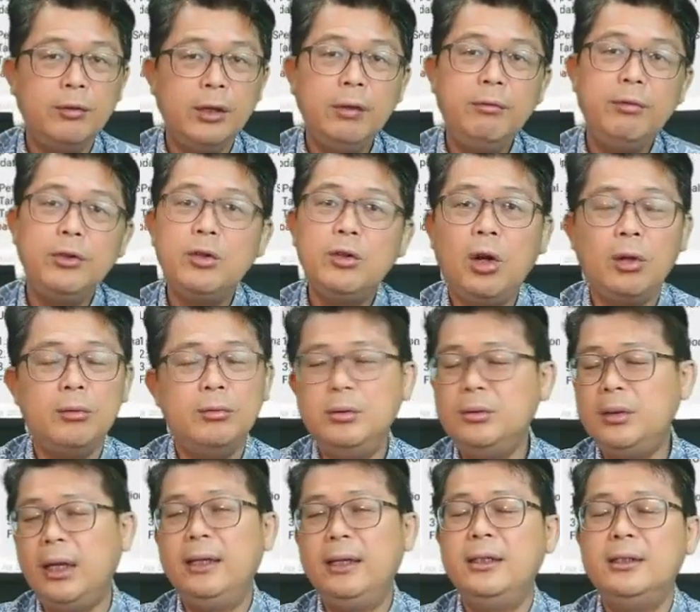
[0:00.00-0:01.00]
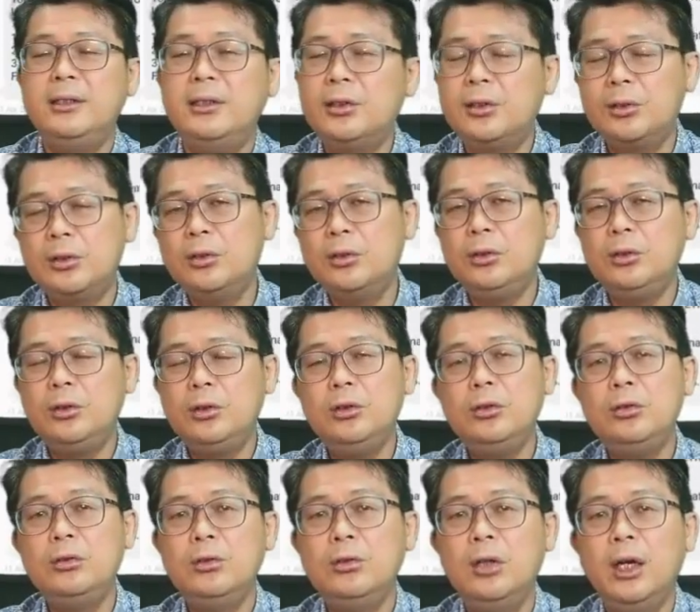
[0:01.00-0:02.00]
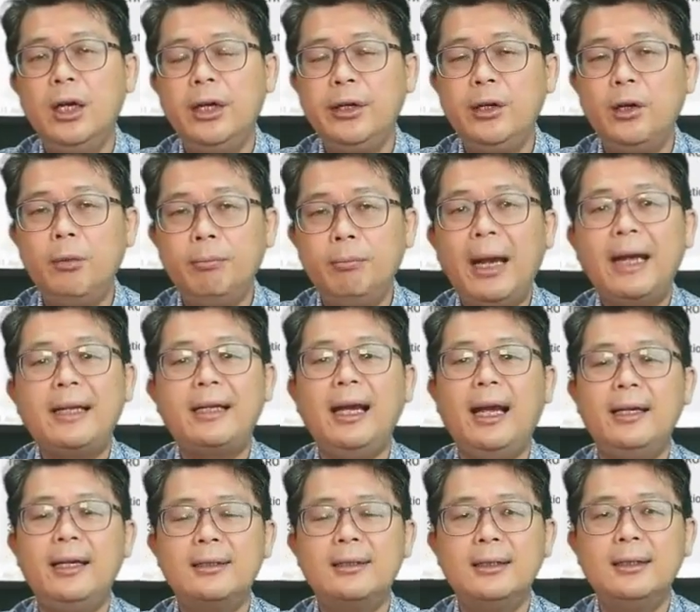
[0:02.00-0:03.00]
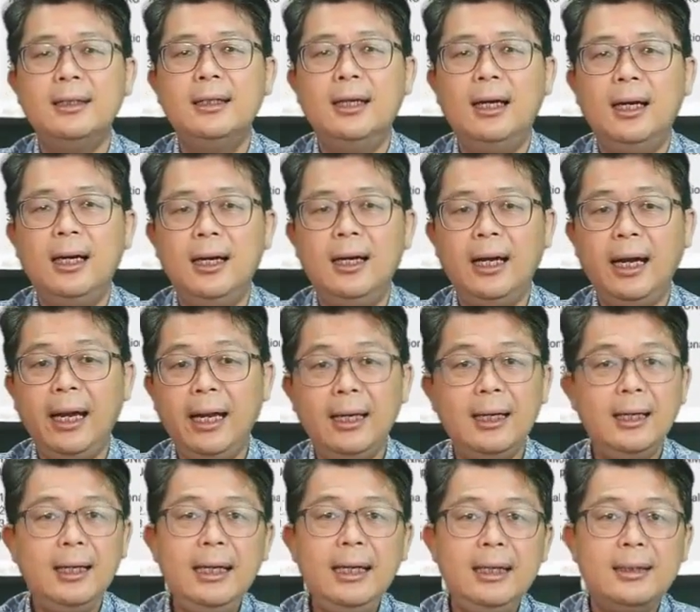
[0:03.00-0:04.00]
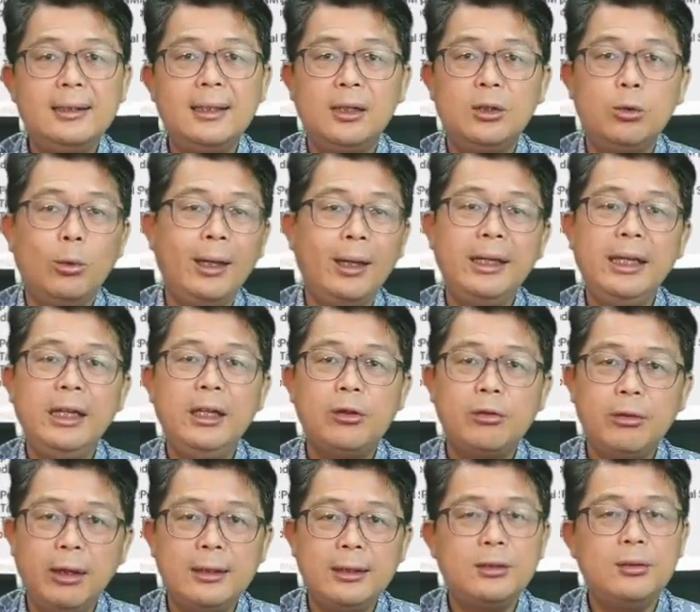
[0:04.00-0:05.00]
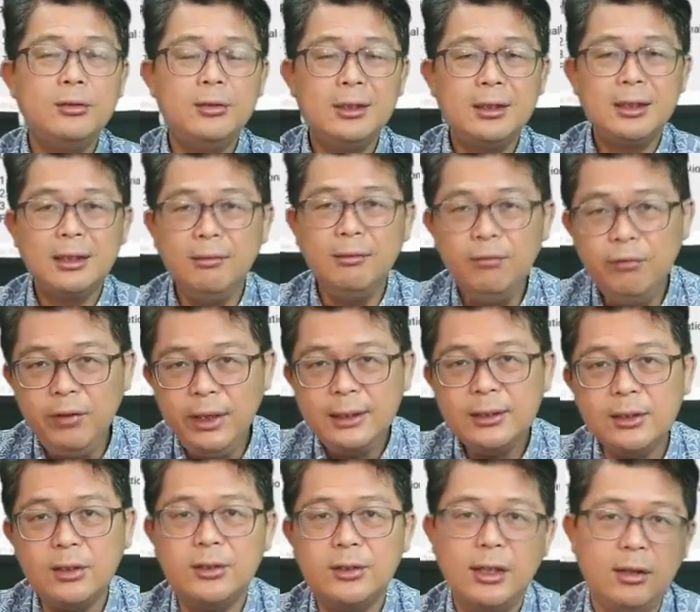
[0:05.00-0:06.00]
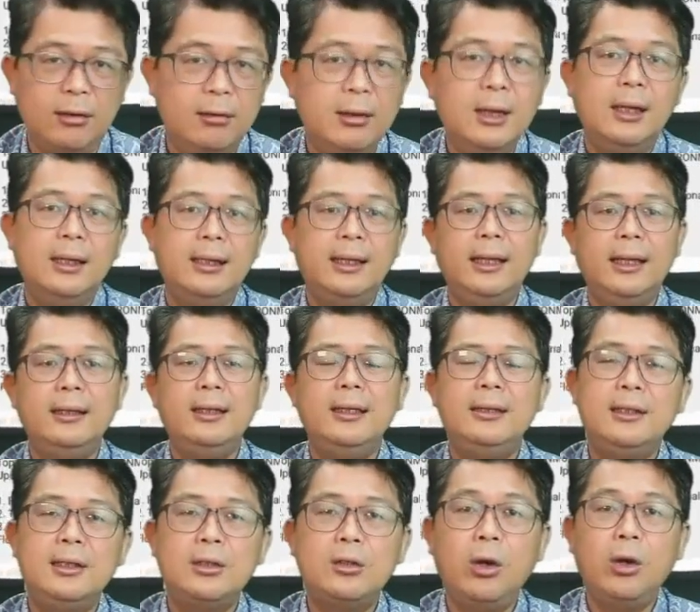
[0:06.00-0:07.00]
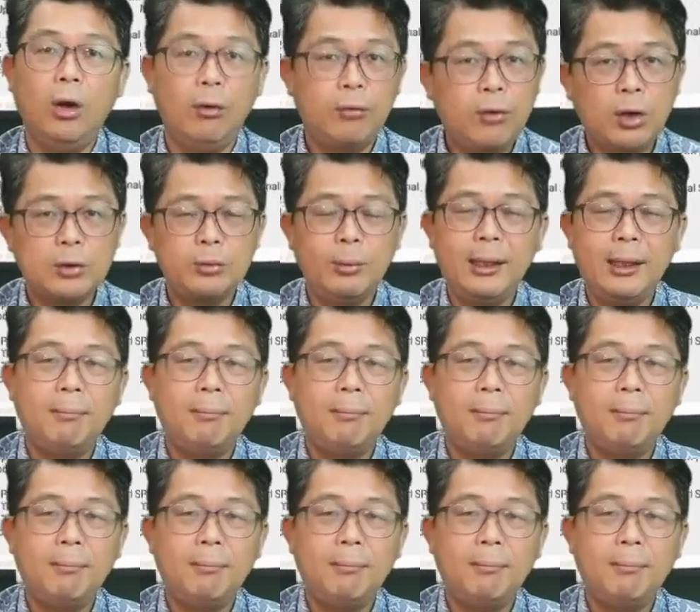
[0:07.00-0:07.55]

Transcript: So if you're not, then it's just good to back test at least 20 trades to convince yourself that this is going.